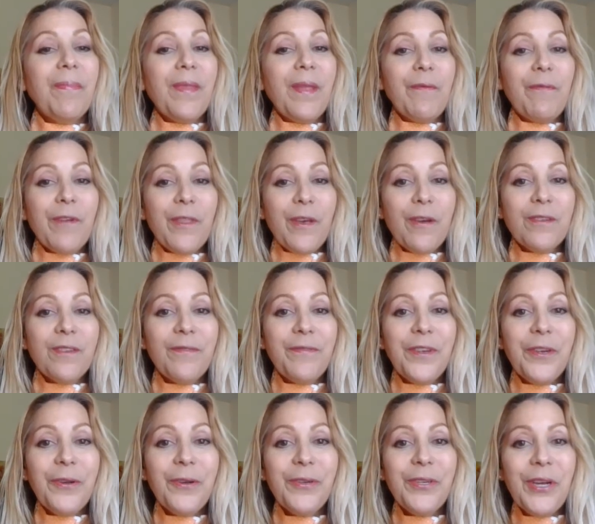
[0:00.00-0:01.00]
For those of
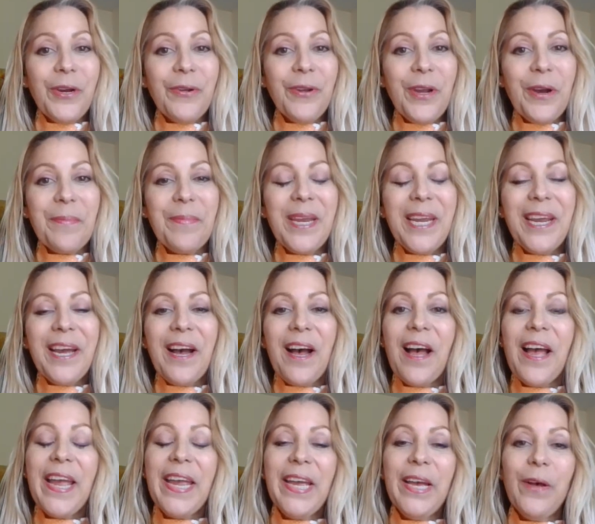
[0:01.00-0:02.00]
you who don't know me,
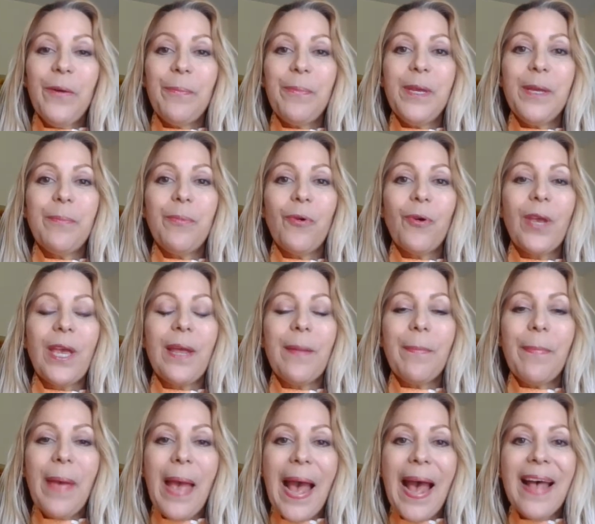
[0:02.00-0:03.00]
I help people
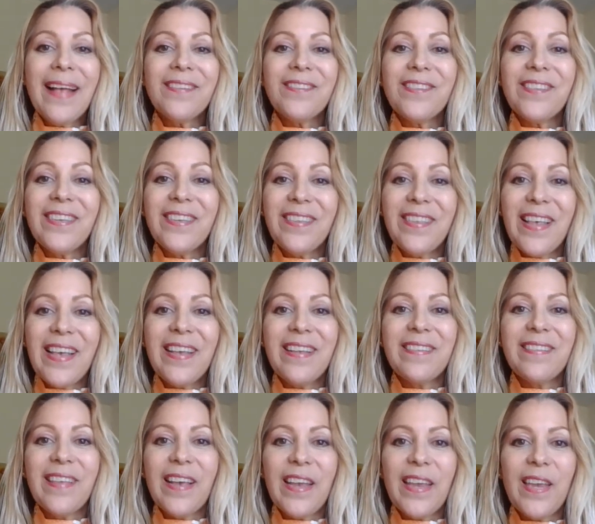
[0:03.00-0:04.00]
get past the
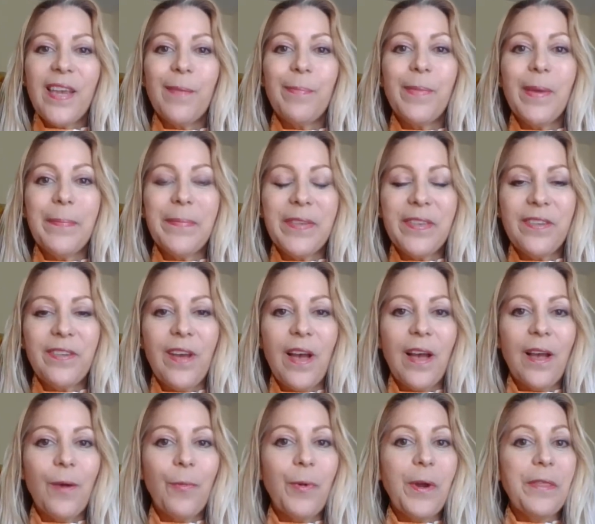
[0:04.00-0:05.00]
things that keep them
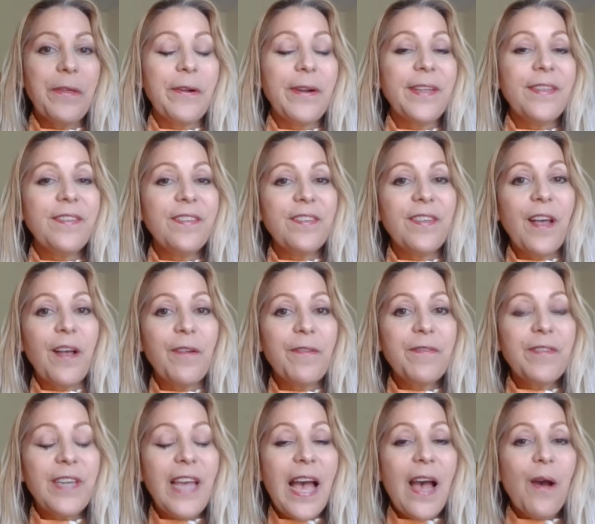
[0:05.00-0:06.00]
stuck, whether it's
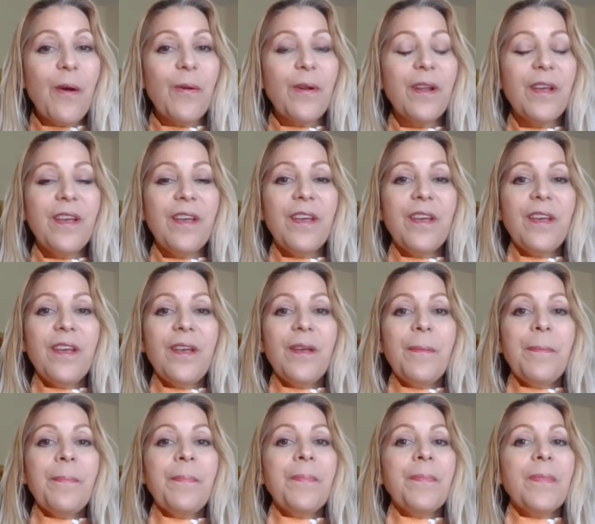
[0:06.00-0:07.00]
self-doubt,
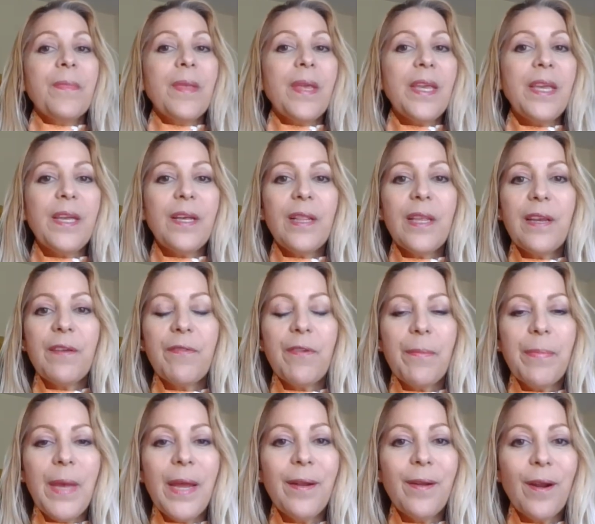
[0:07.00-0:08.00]
healing
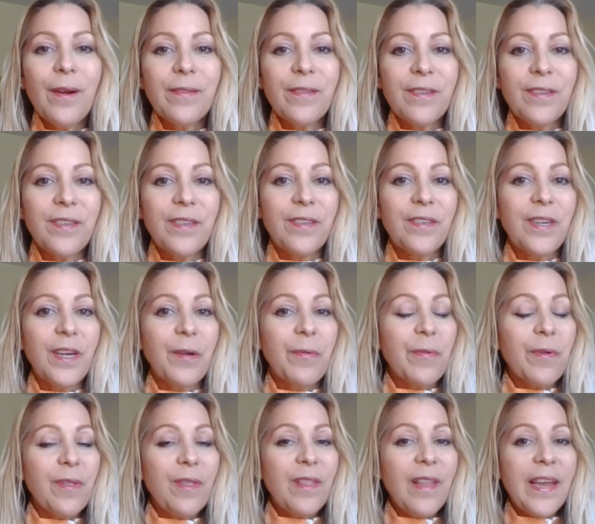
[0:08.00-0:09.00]
from that narcissistic
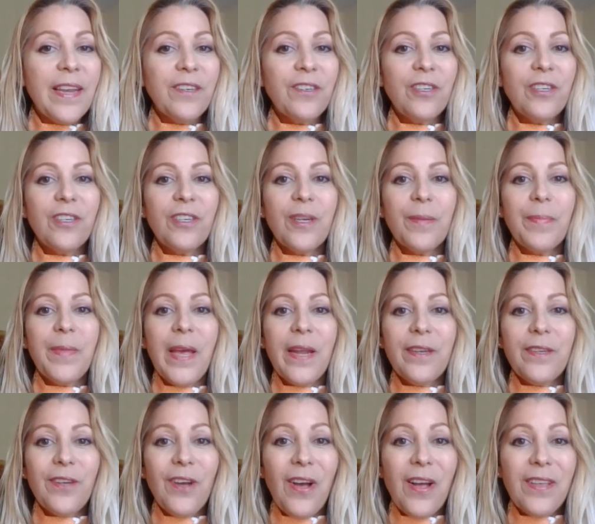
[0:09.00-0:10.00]
relationship,
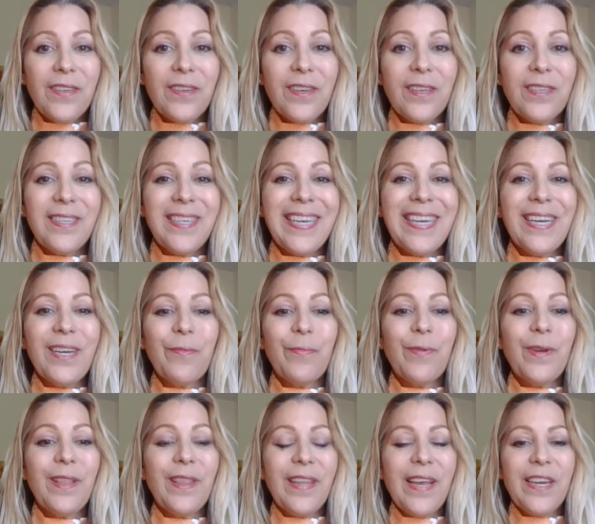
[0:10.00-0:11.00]
that toxic
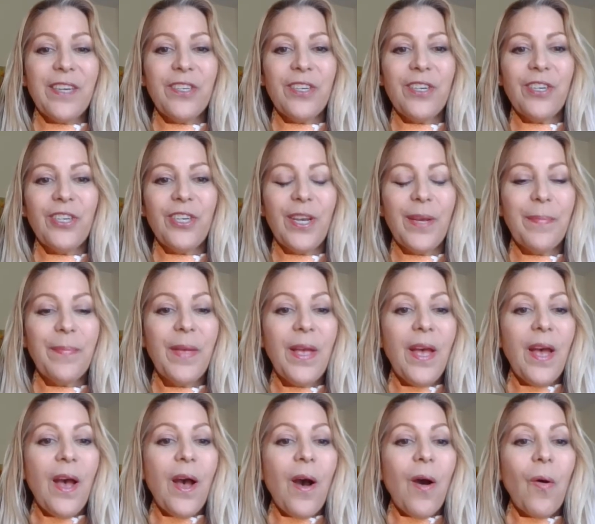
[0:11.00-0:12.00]
relationship,
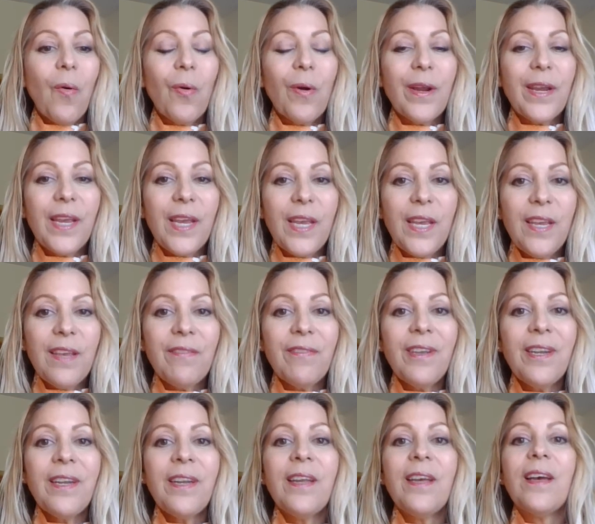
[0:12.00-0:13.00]
or
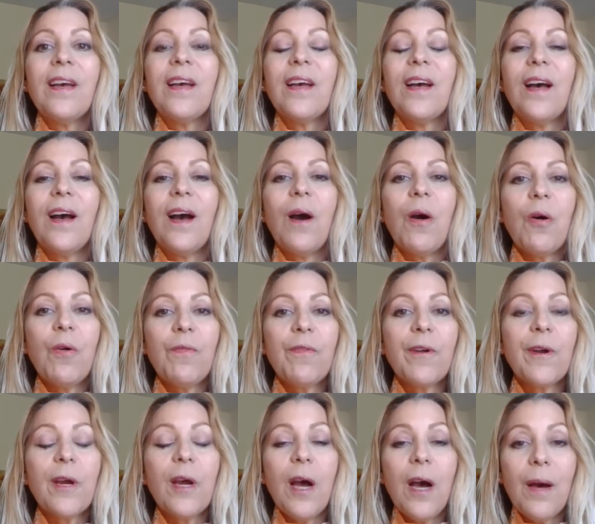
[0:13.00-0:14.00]
even
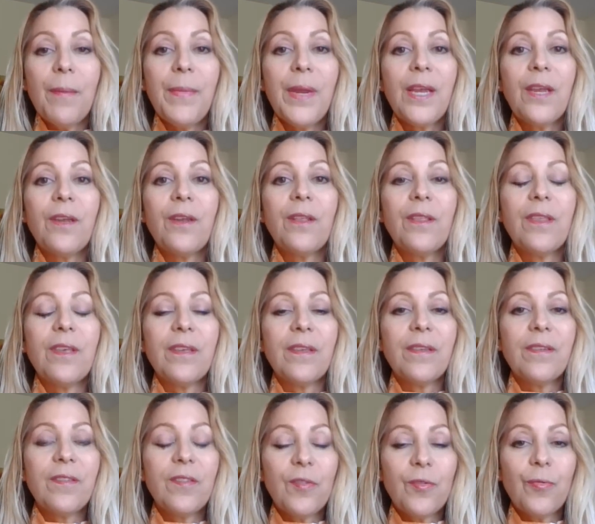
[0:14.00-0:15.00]
overcoming the
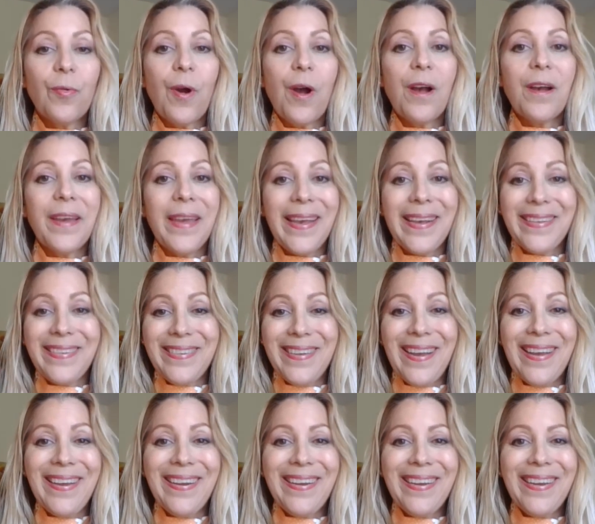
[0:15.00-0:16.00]
strong
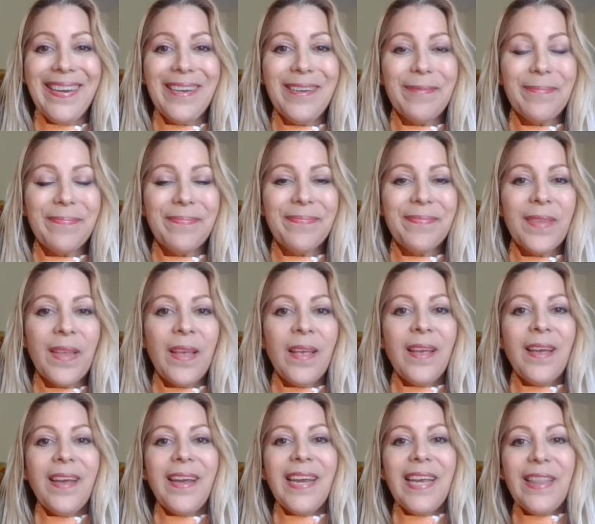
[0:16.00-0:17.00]
anxiety.
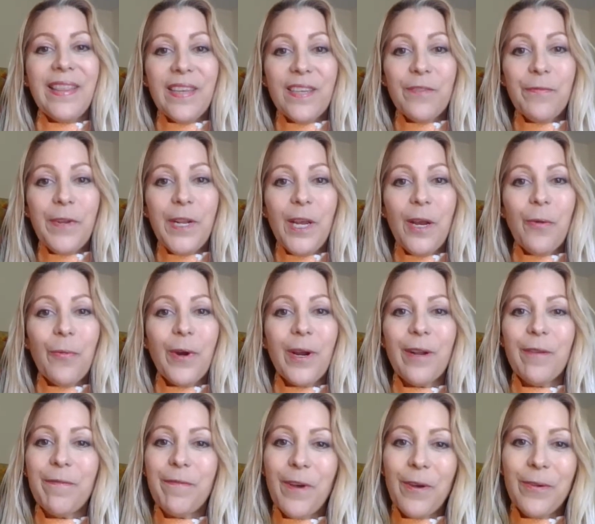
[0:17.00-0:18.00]
In this video, we're
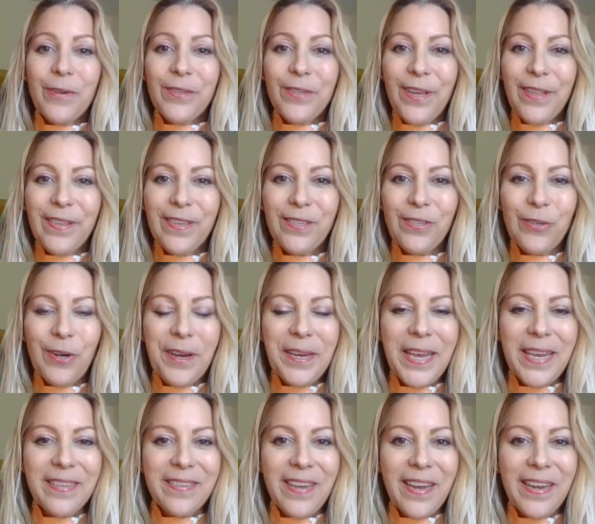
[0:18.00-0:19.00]
going to focus on the strong
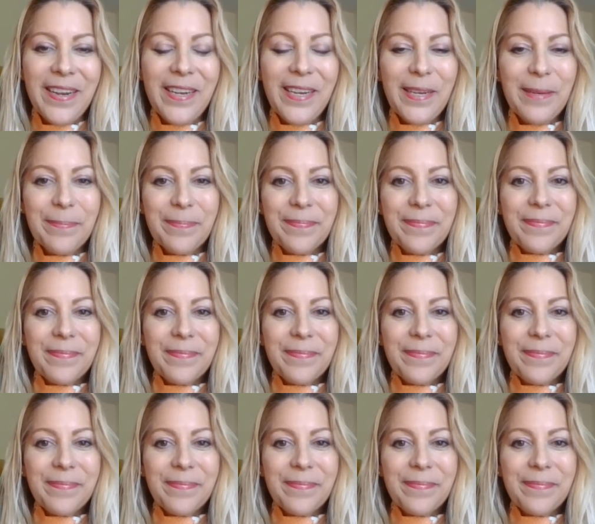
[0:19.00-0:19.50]
anxiety.